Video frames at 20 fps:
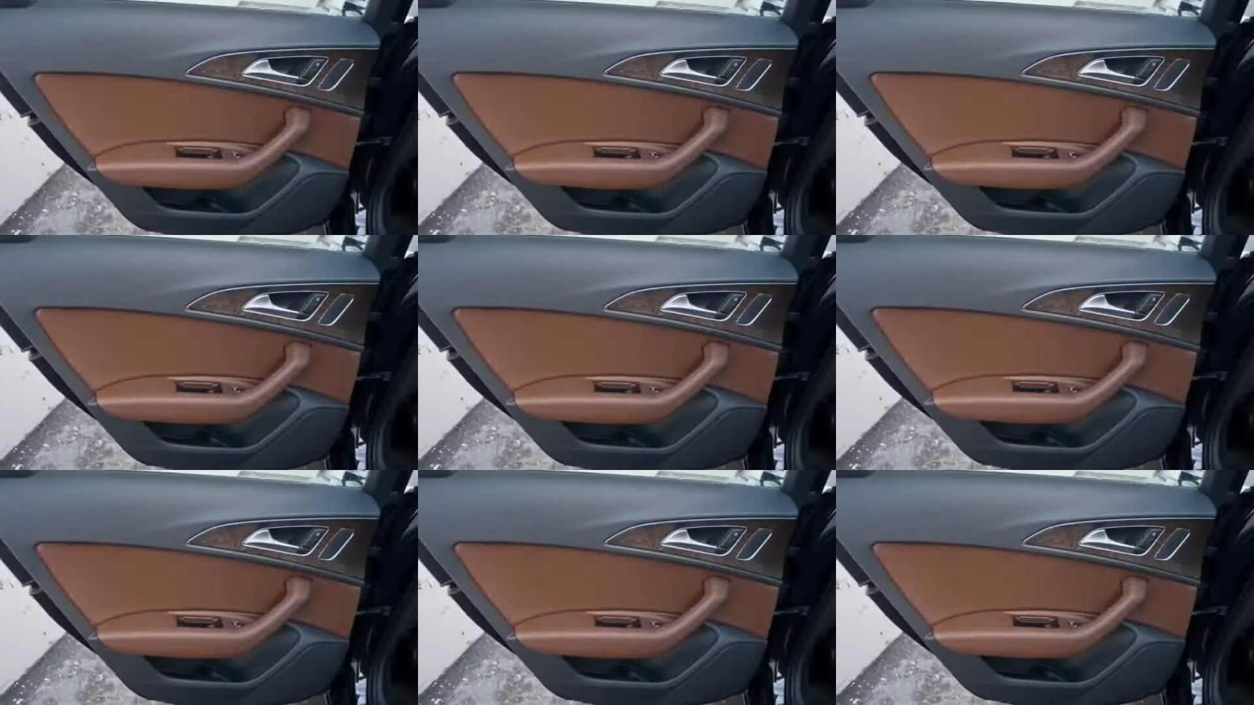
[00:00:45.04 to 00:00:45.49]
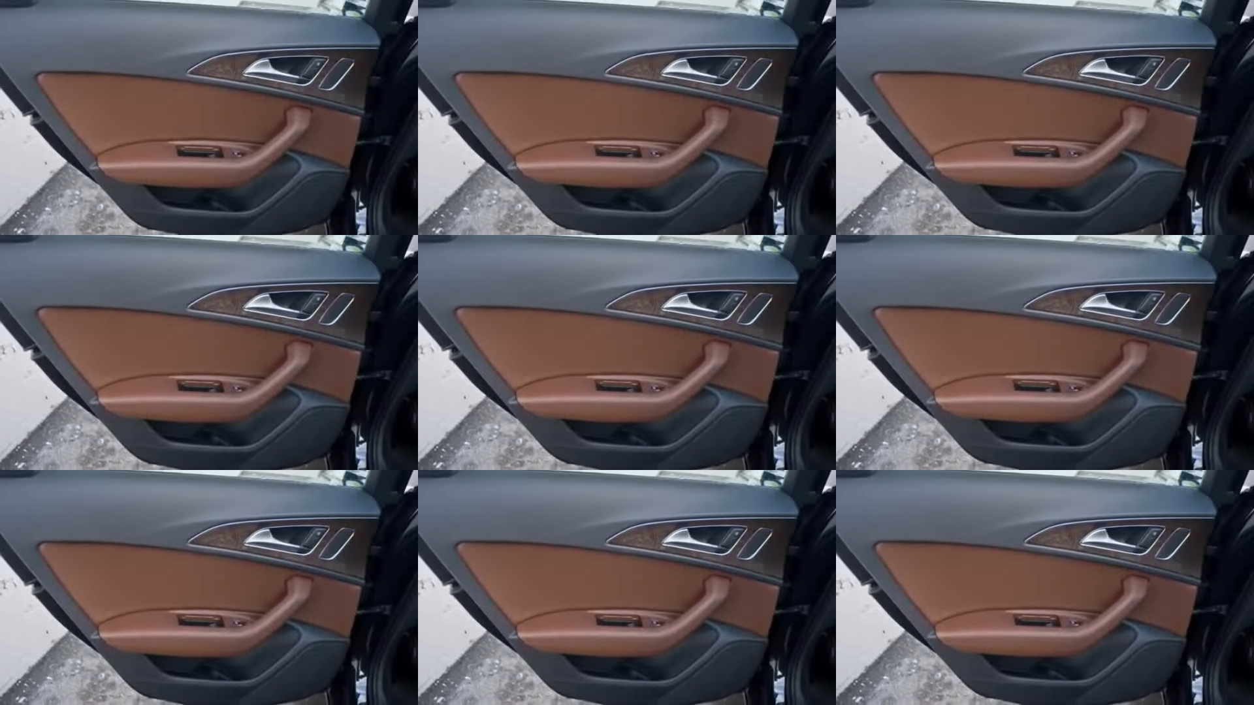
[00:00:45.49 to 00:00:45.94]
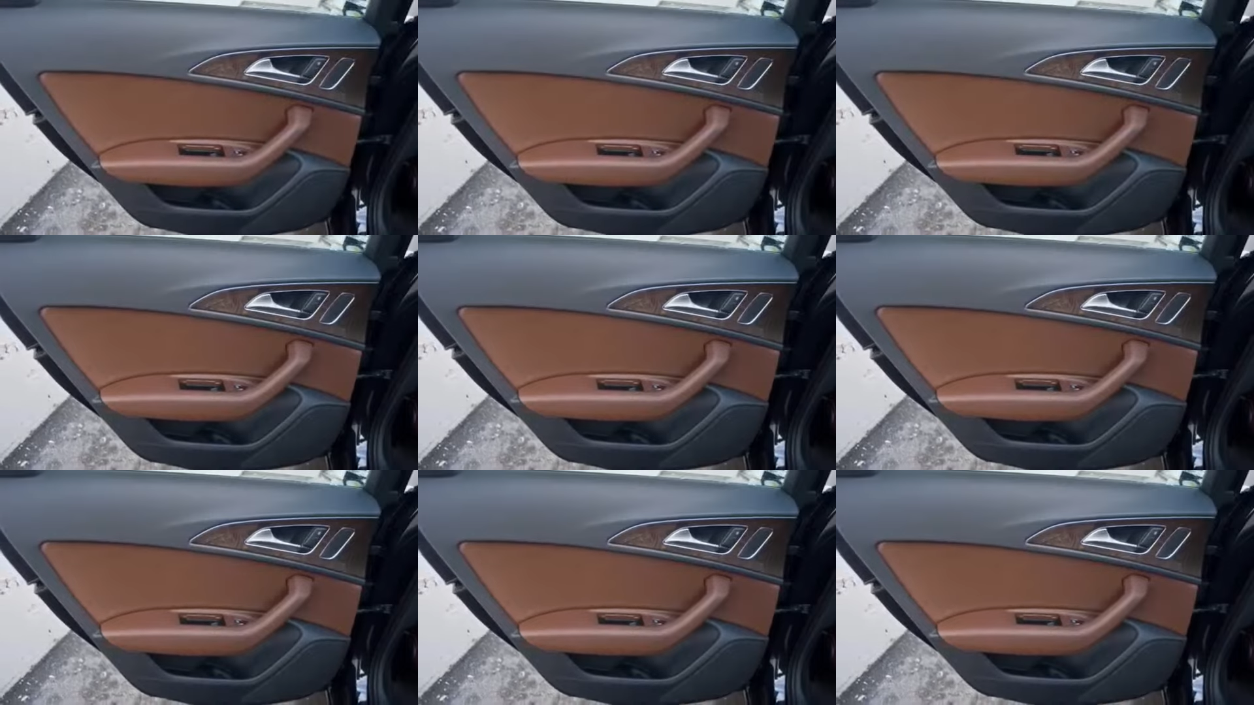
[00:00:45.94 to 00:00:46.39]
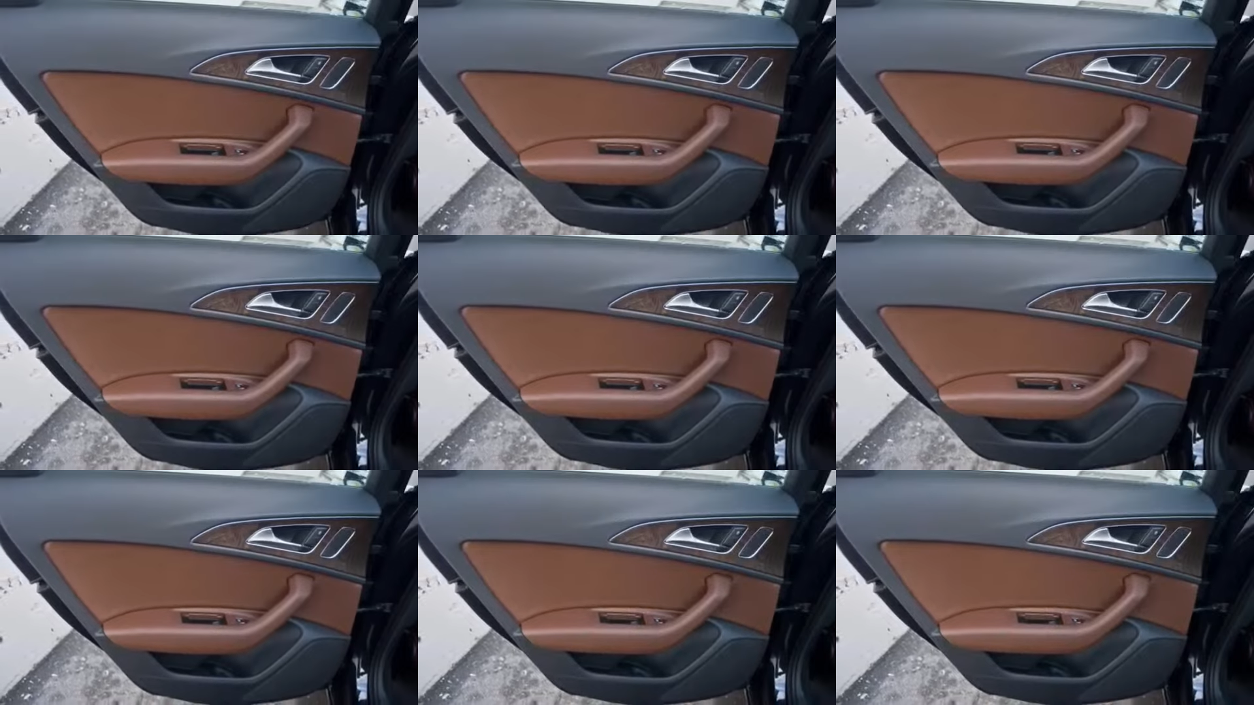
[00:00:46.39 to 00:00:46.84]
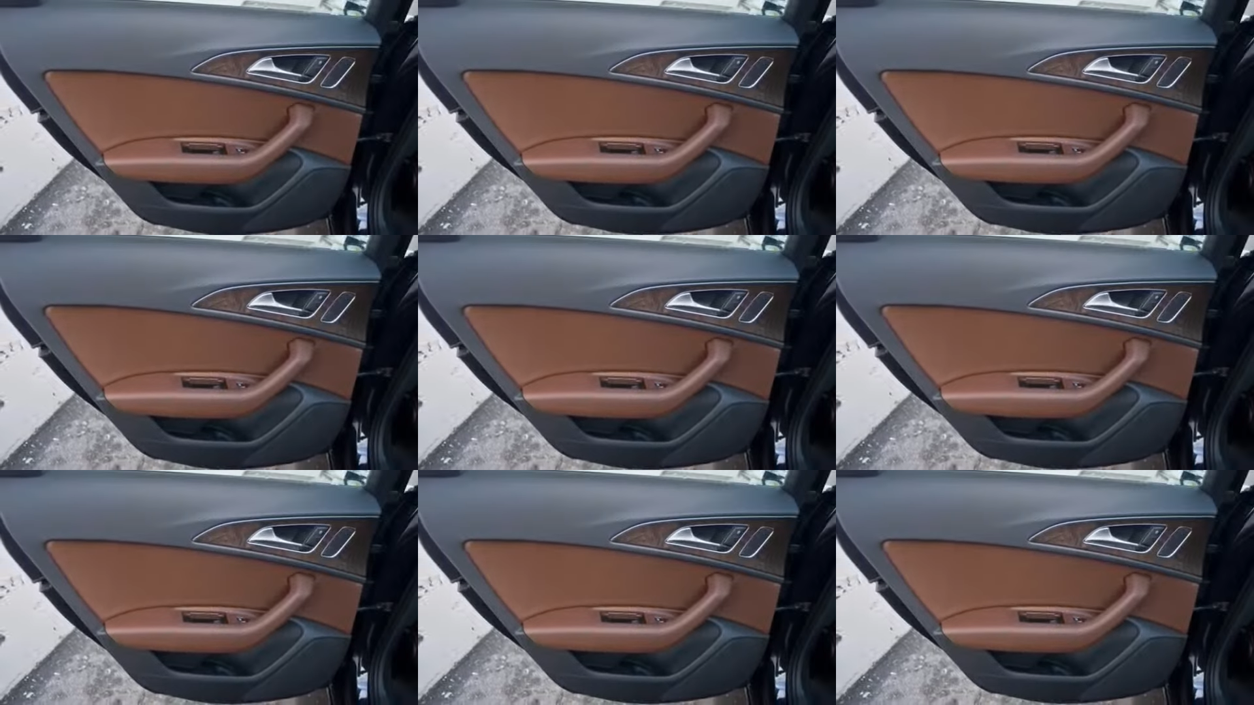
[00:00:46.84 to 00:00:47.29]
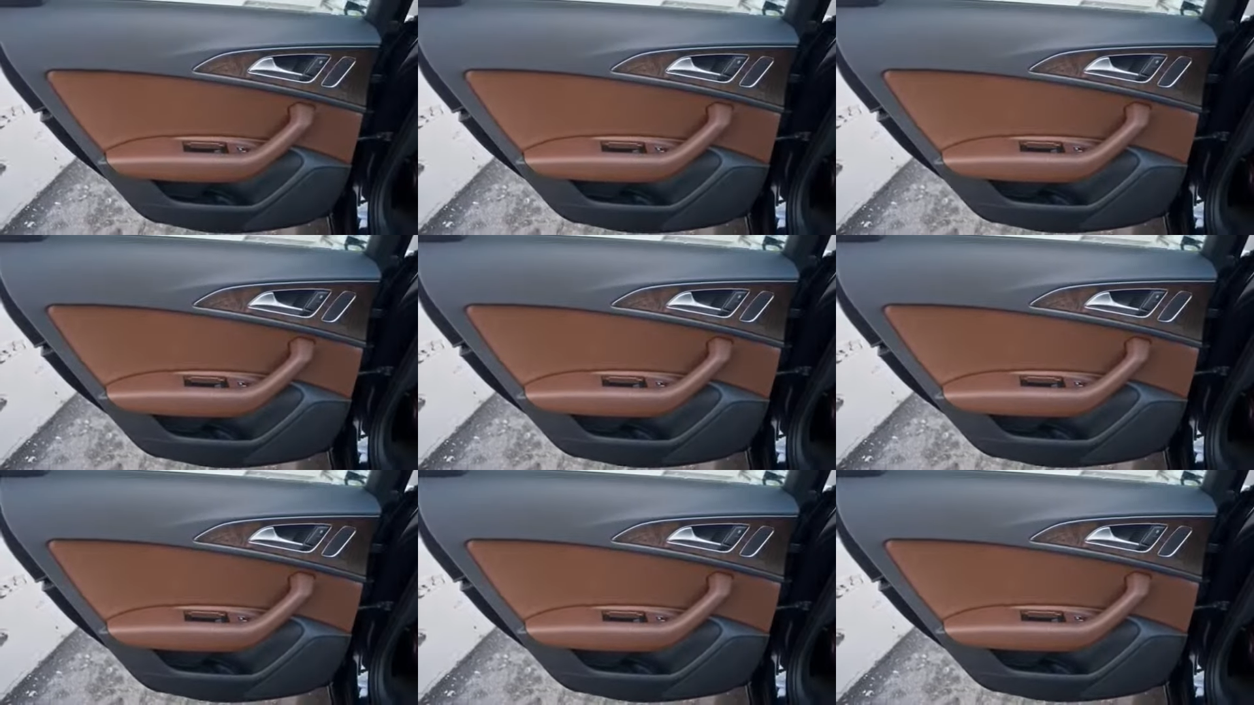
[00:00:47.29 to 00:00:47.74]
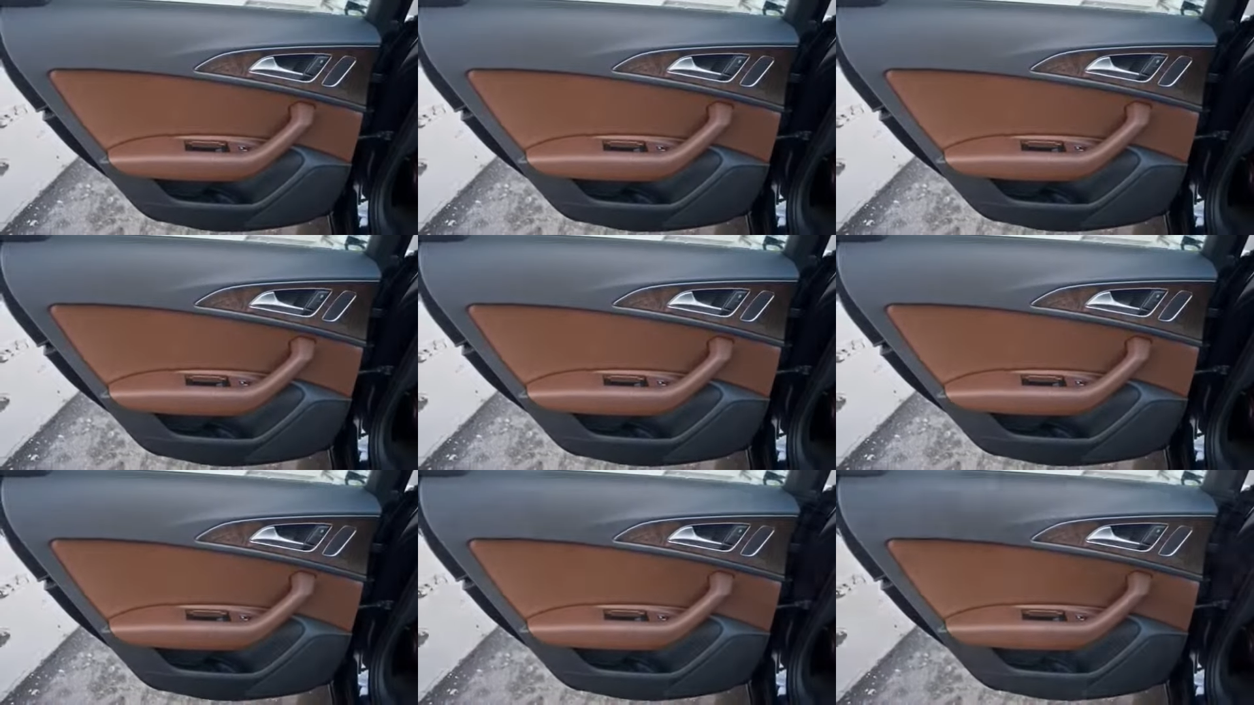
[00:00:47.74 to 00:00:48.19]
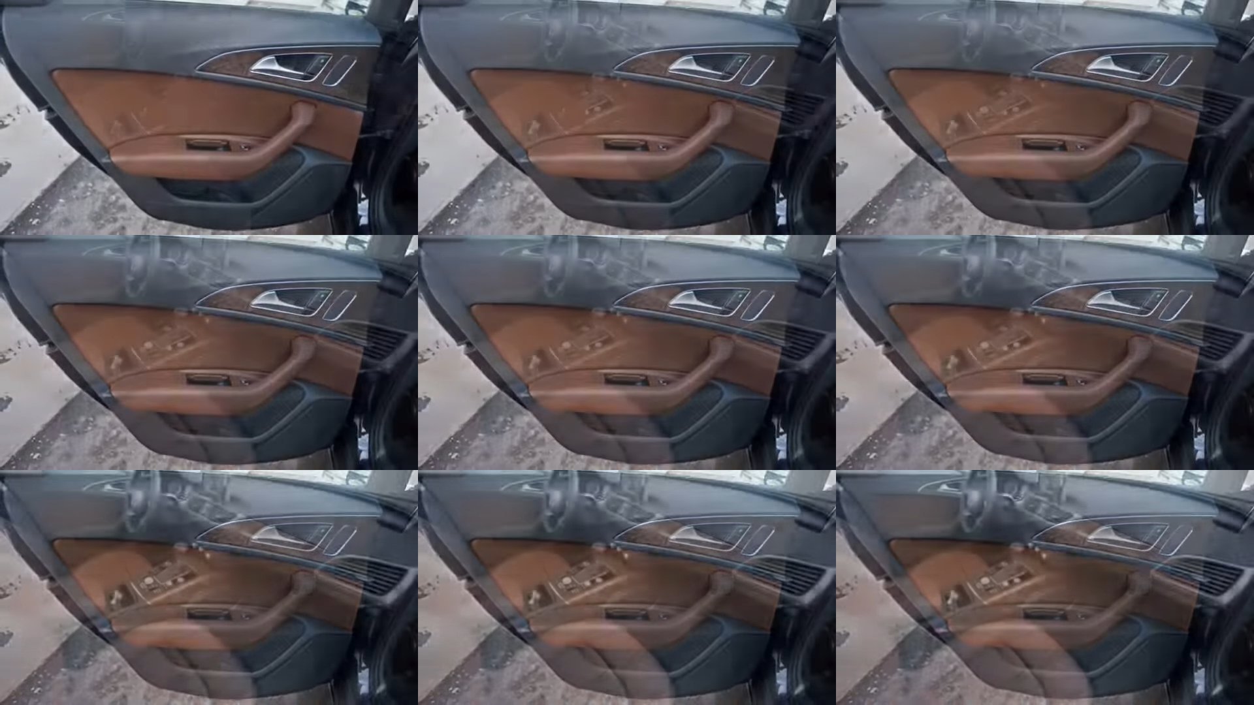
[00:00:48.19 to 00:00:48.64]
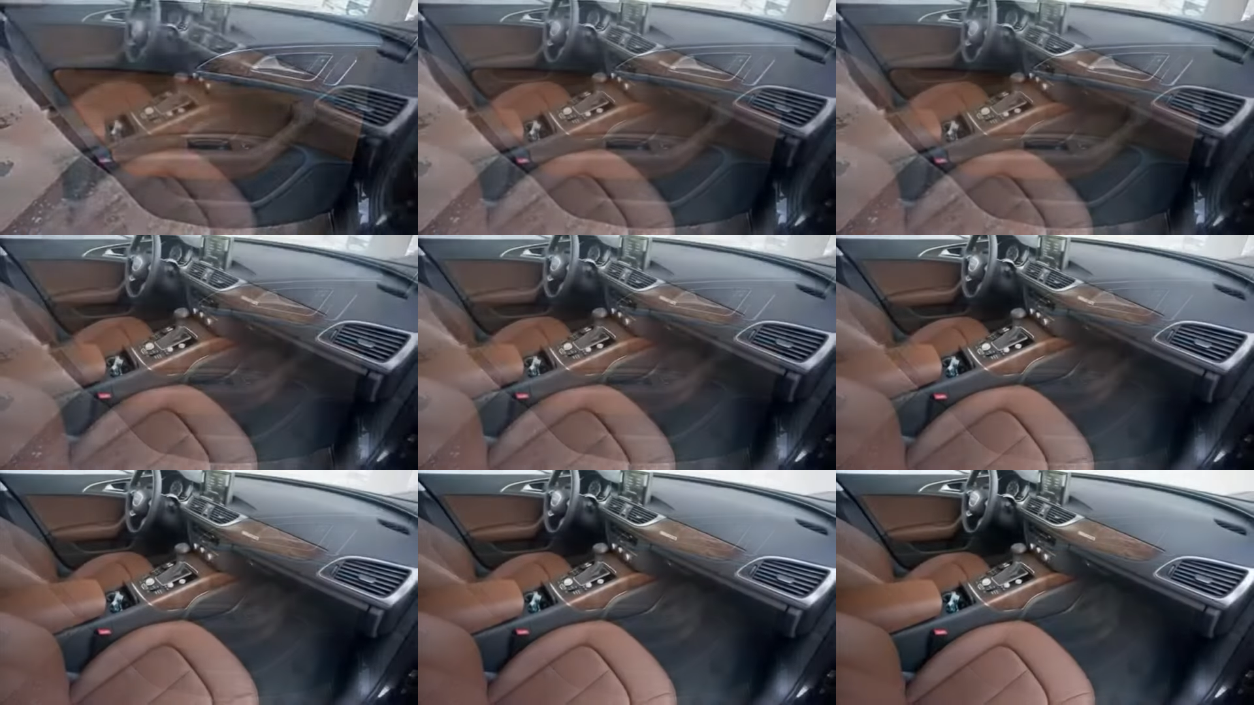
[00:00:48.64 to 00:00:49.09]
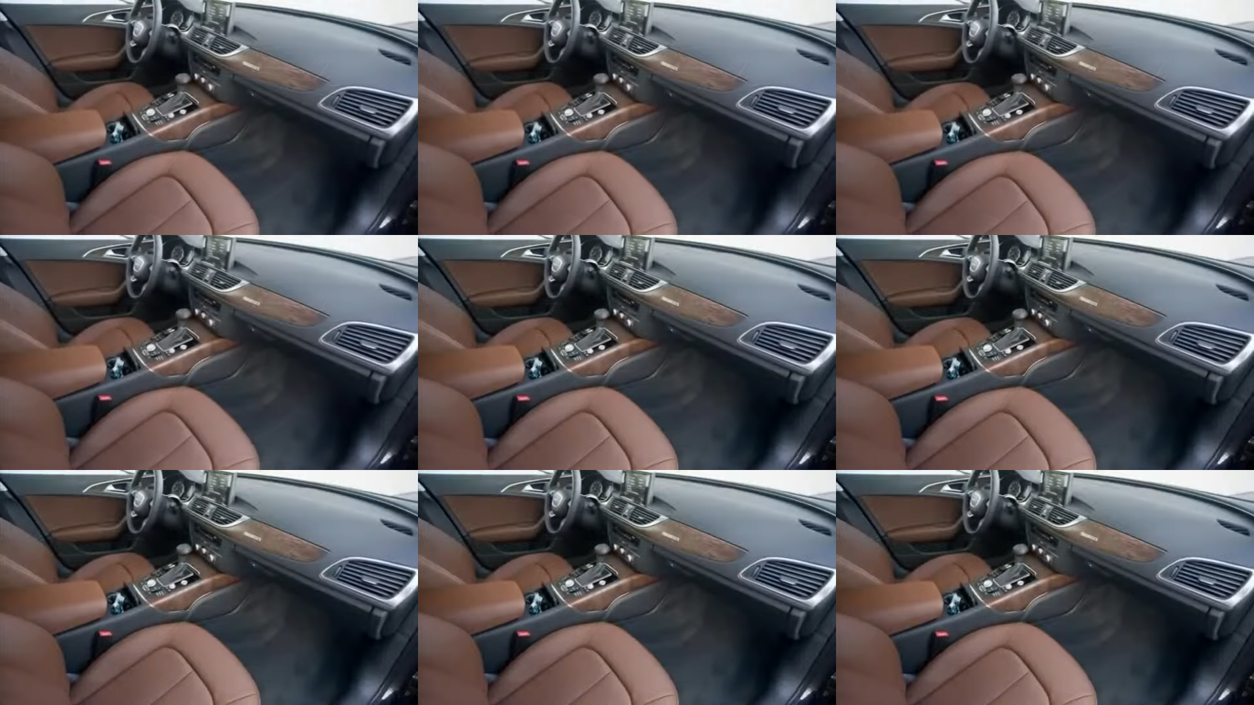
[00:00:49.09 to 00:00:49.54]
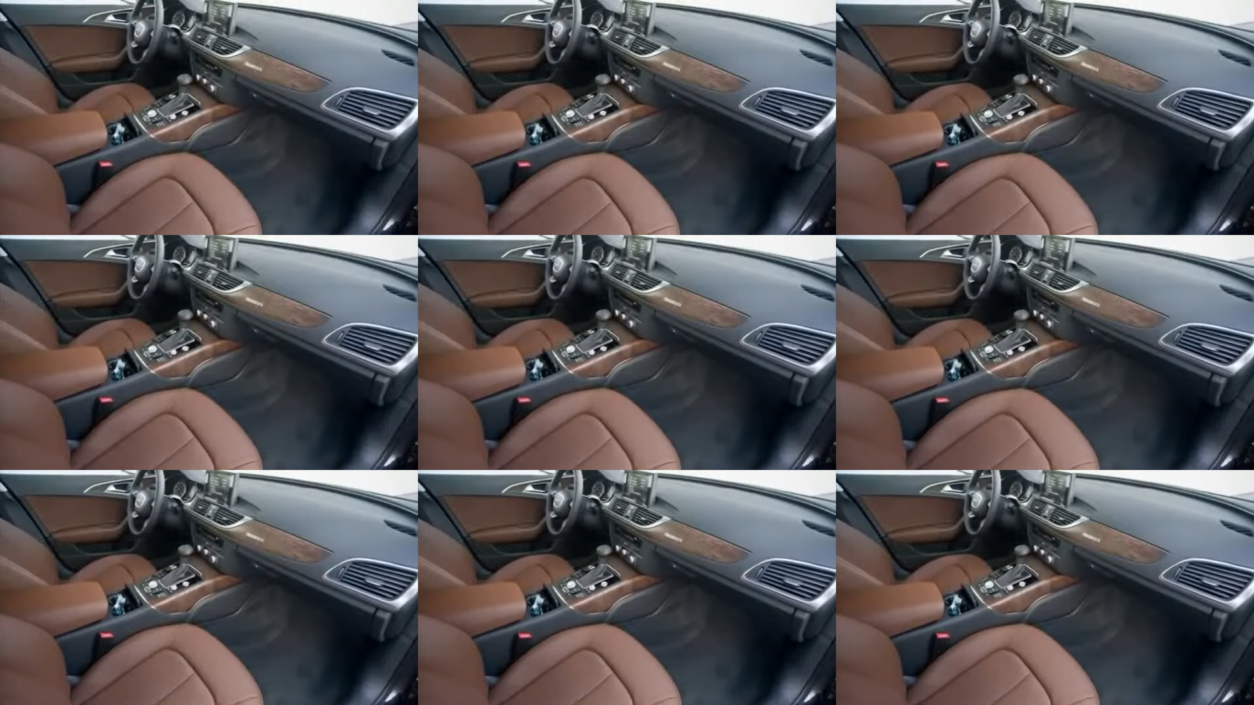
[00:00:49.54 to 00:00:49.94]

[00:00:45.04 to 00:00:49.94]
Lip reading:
Nobody's mouth can be seen.